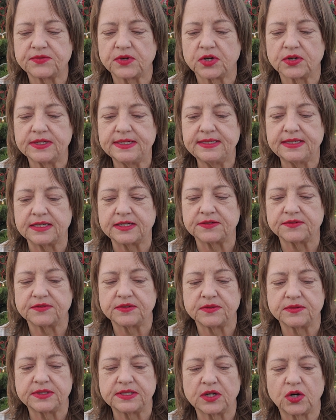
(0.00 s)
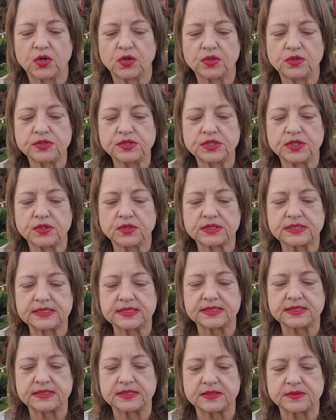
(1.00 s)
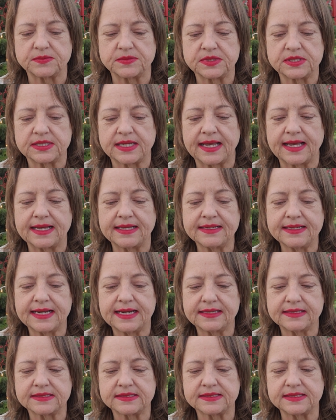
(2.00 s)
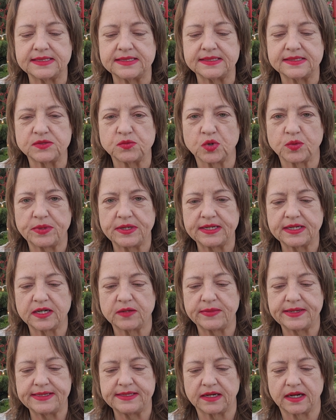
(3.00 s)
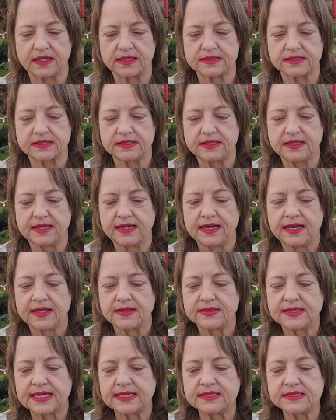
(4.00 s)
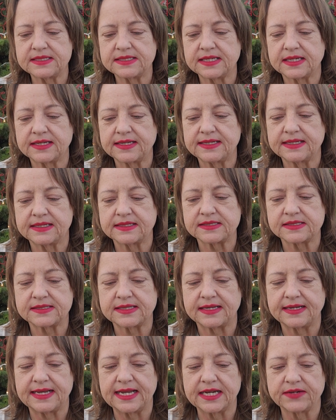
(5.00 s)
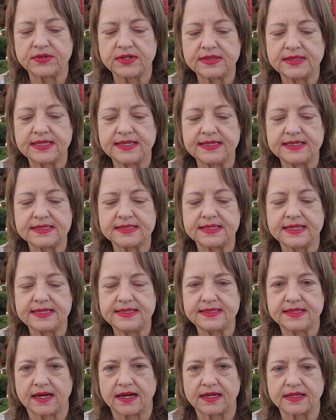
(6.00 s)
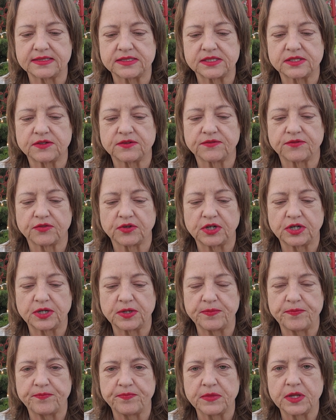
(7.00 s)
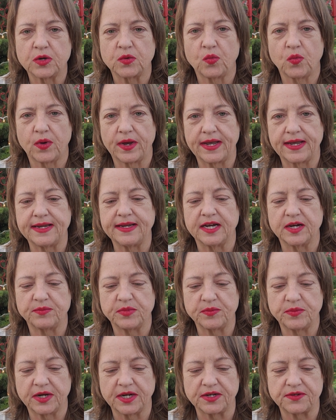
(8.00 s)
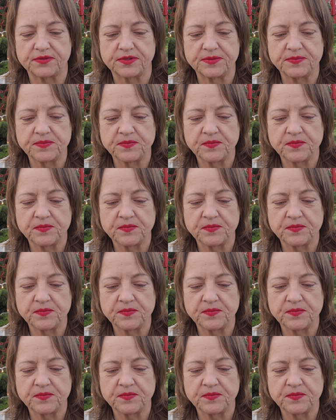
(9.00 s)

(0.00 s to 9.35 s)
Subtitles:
far enough, the whole solar systems and galaxies will become a dot. That is telling us that everything is a dot from way up above.